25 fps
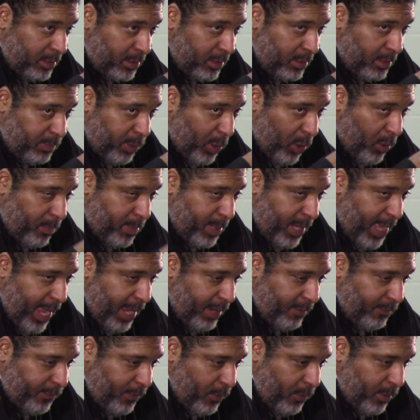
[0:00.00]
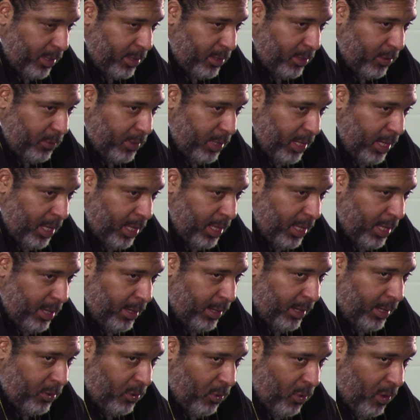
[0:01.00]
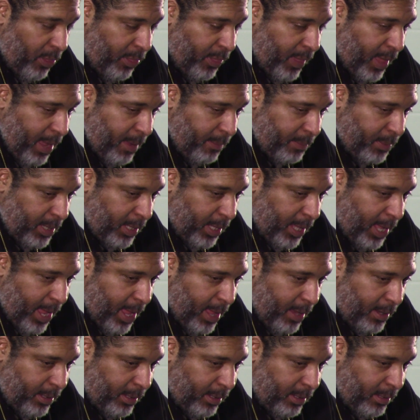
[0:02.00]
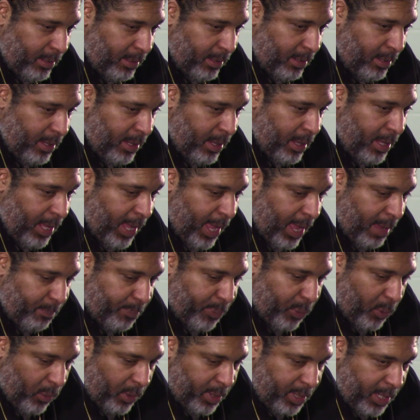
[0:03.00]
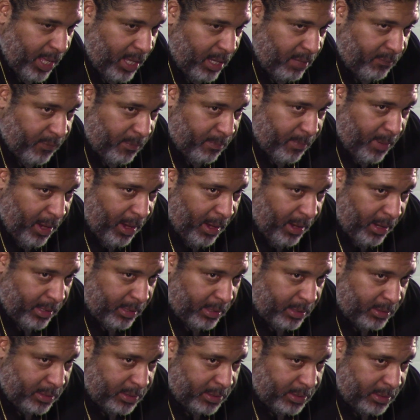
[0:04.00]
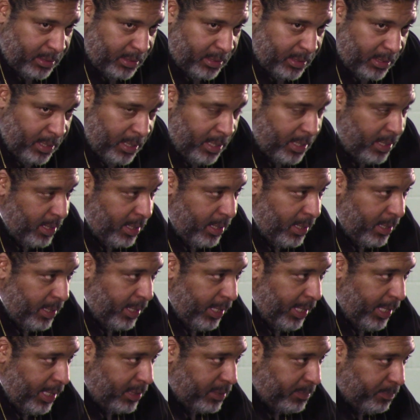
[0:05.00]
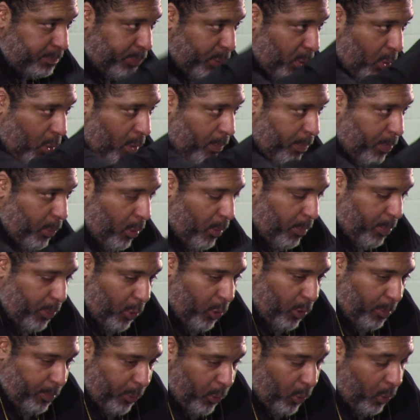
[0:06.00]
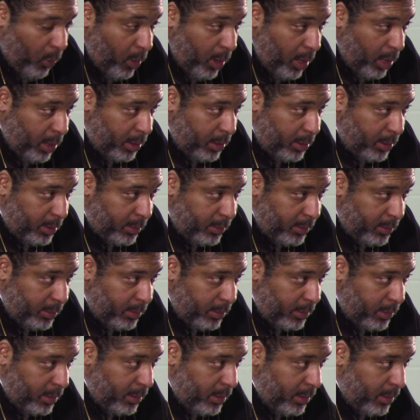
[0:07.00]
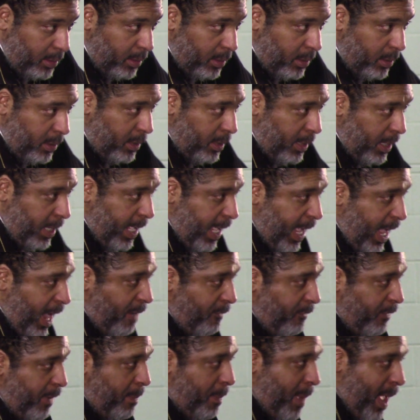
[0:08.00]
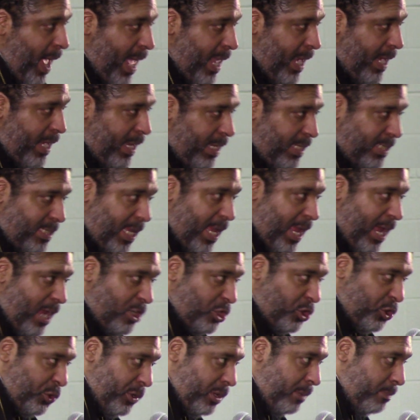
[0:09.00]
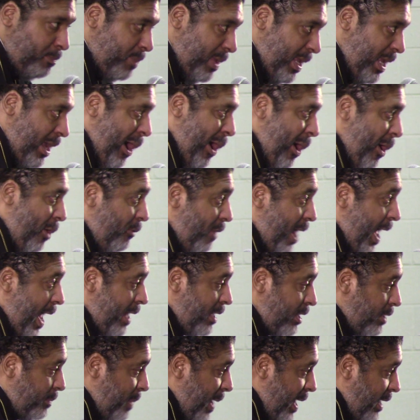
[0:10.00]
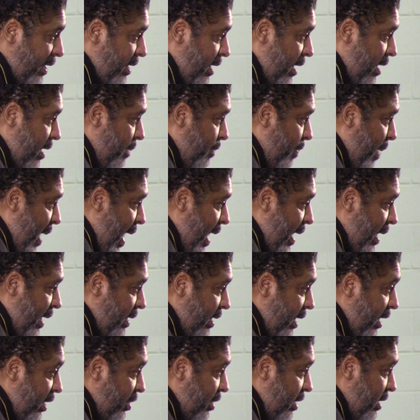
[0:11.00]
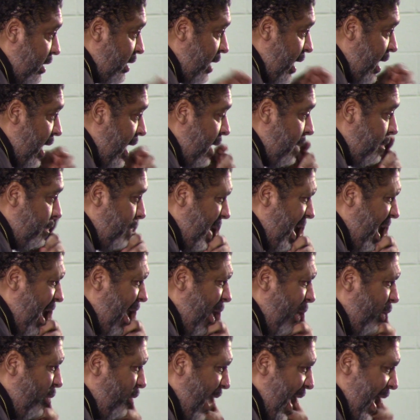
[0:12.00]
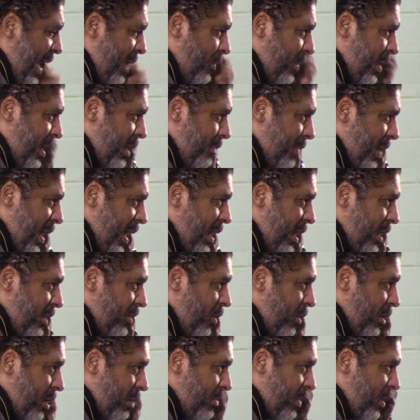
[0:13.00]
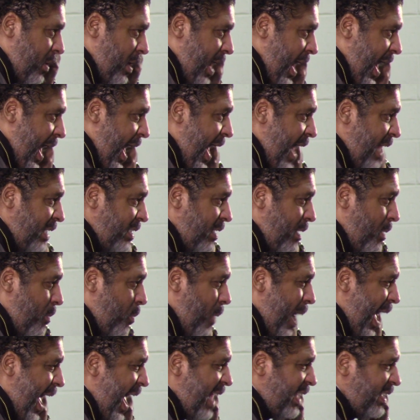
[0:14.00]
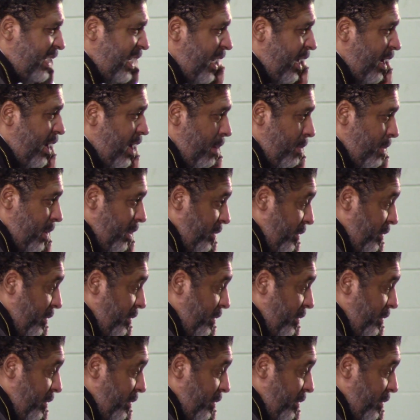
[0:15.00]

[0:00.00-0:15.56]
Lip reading: poor black folk in Union Hill and Northampton County, and poor Native Americans. Is poor. Everybody that tells you to be all right, especially the politicians, be all right with it being in your community. Ask them, why isn't it coming